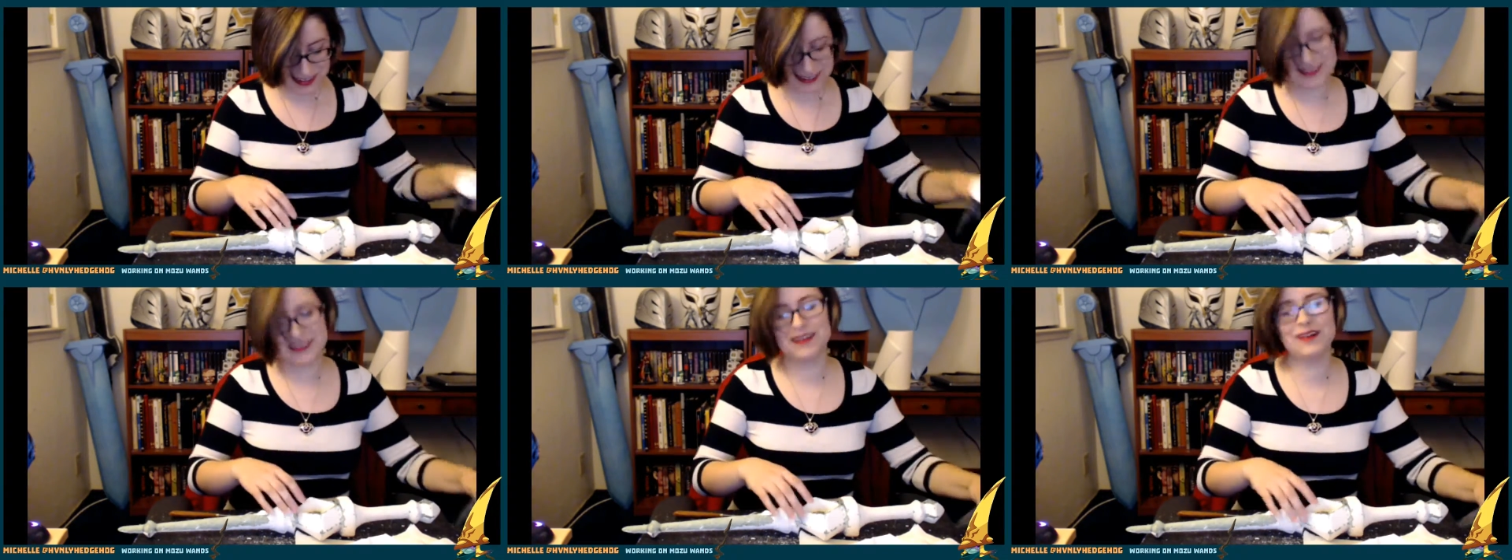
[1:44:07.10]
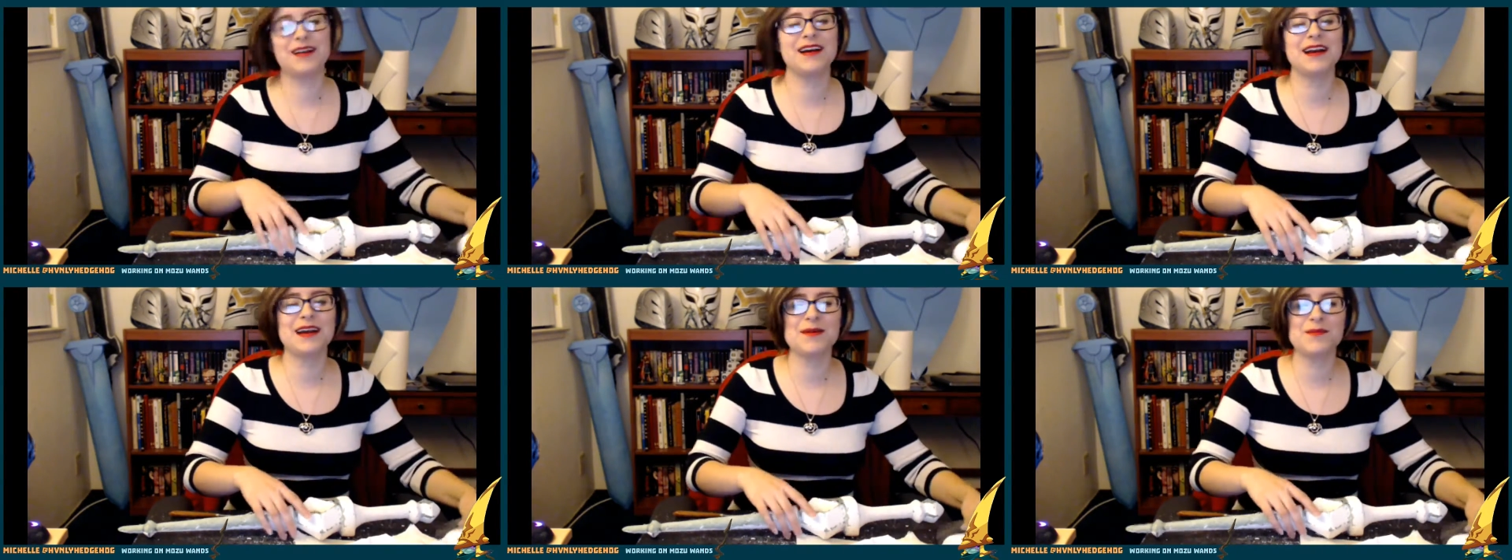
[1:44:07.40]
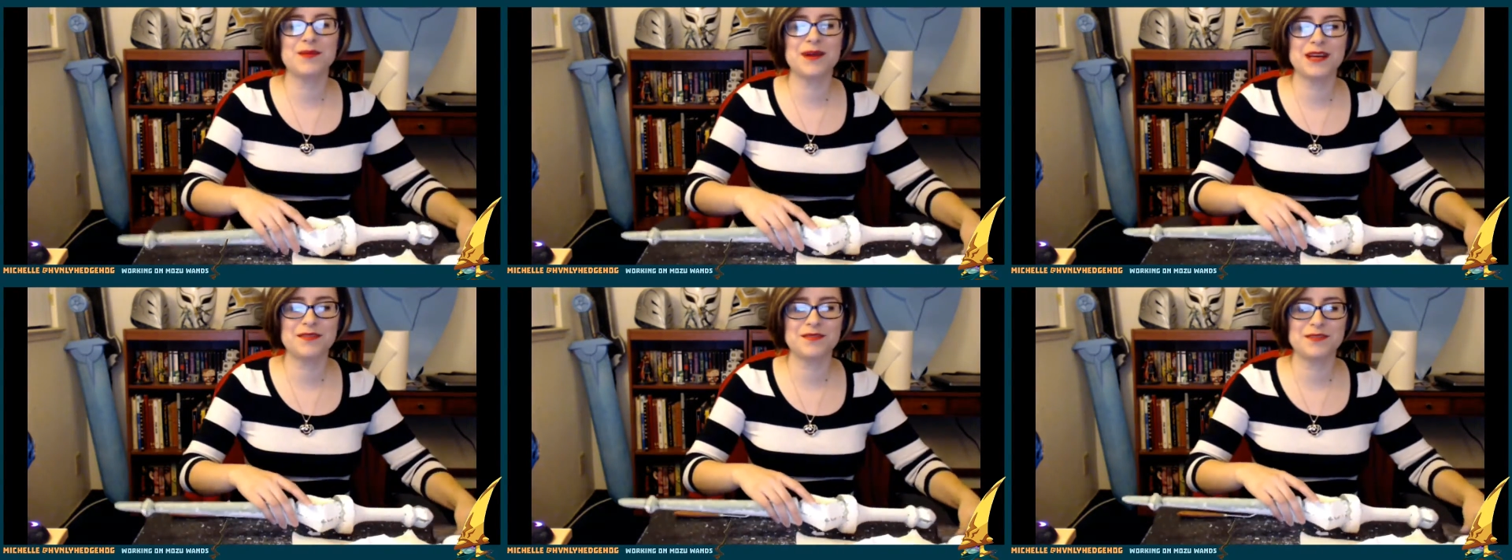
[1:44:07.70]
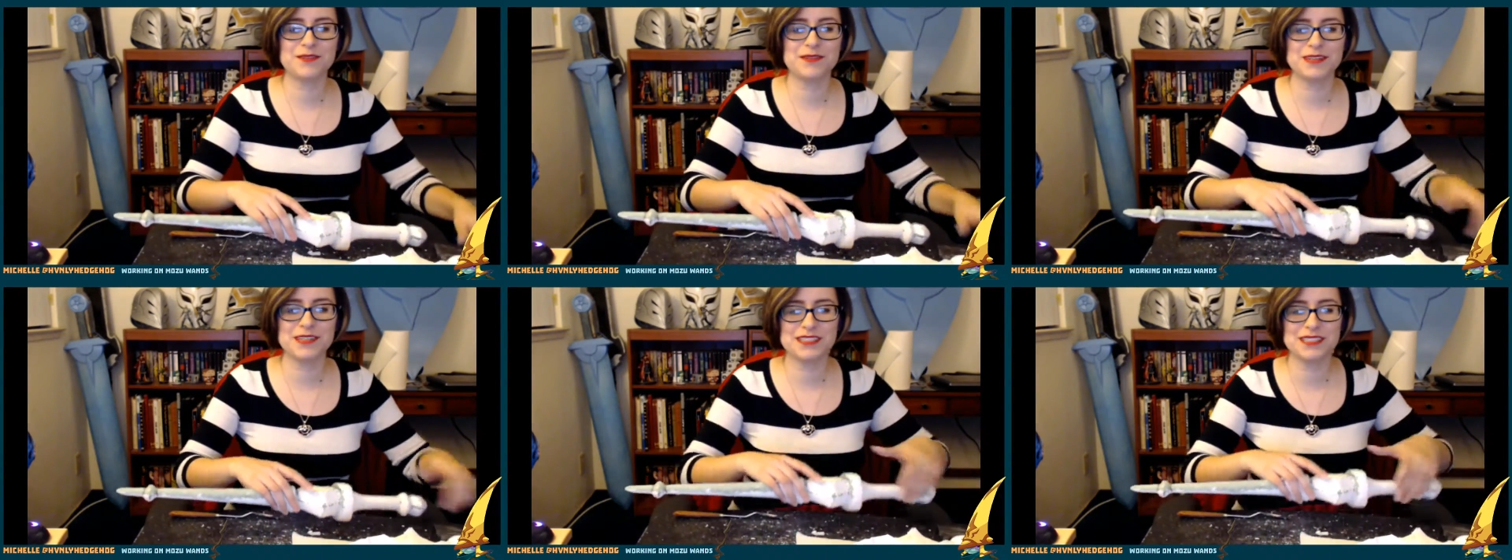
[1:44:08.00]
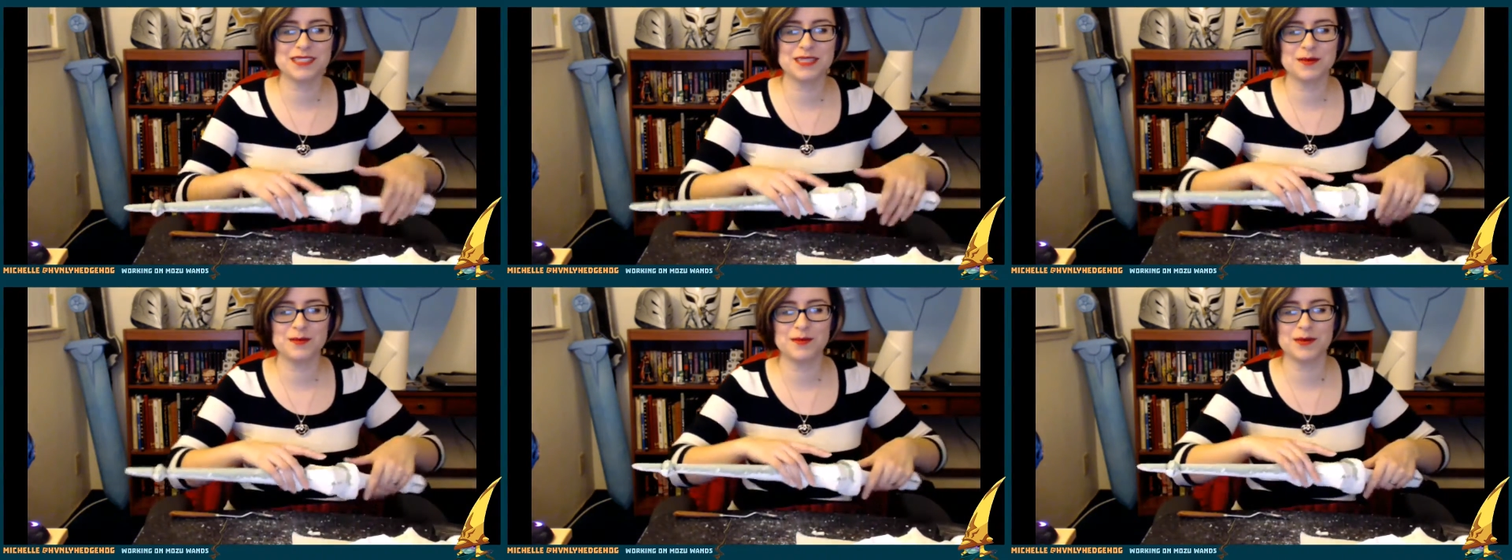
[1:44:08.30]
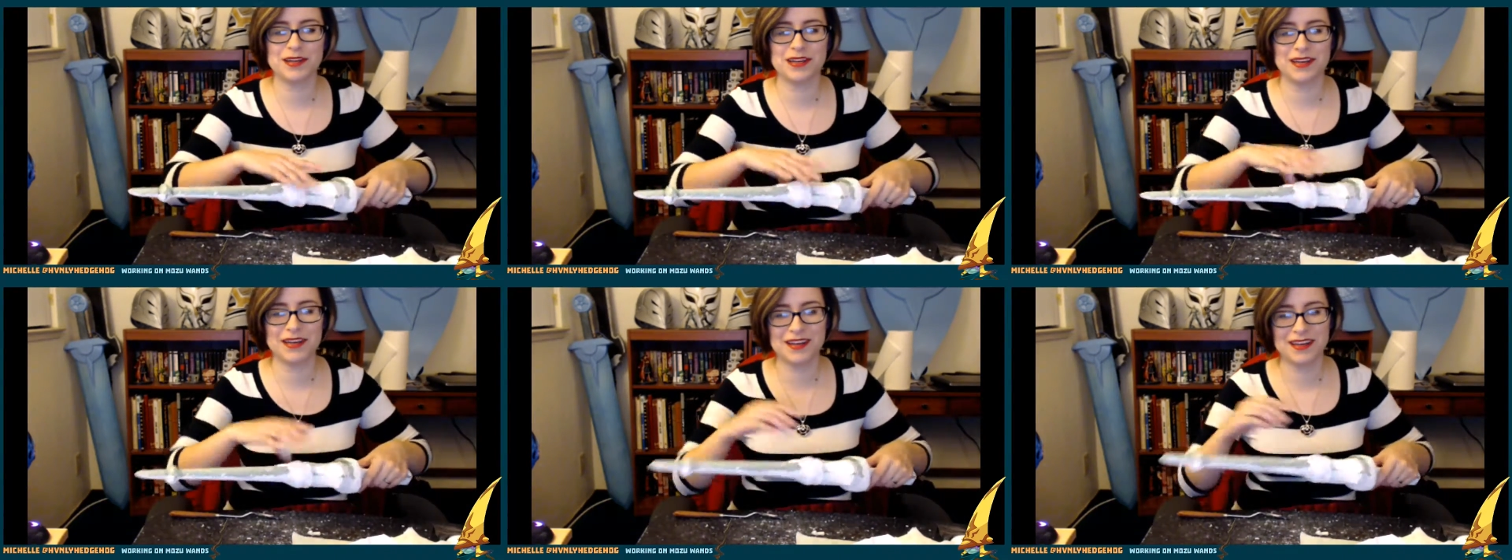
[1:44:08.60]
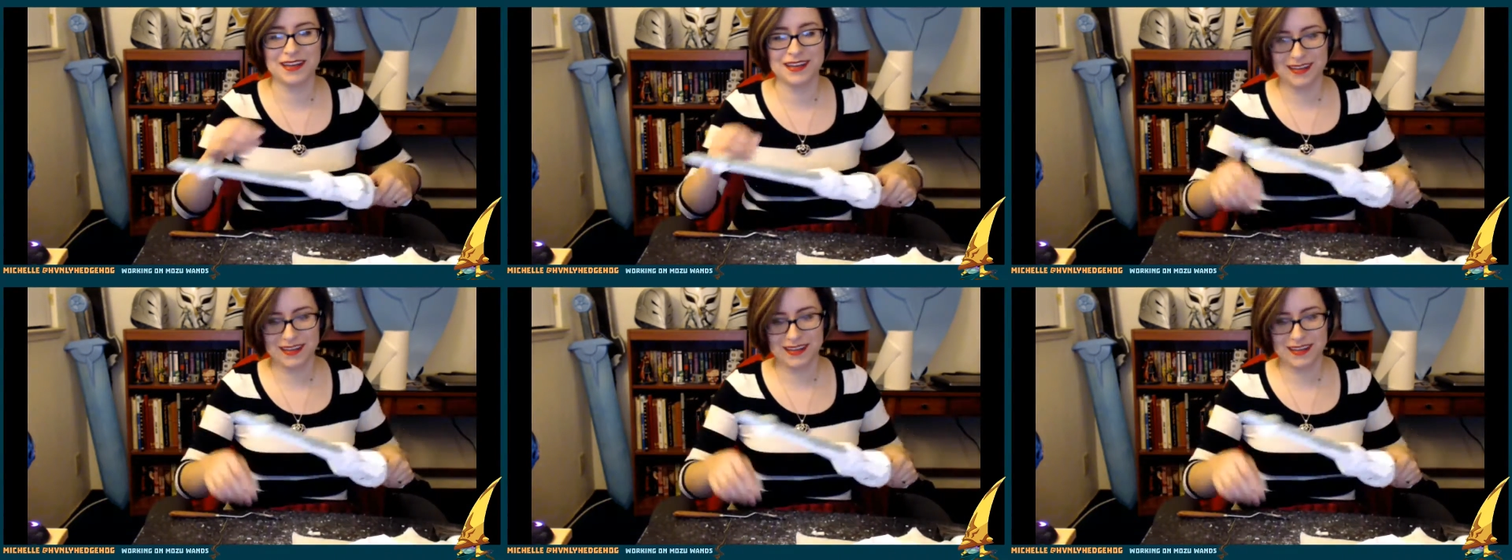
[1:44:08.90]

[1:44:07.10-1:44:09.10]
Alright, bye for real, Timber.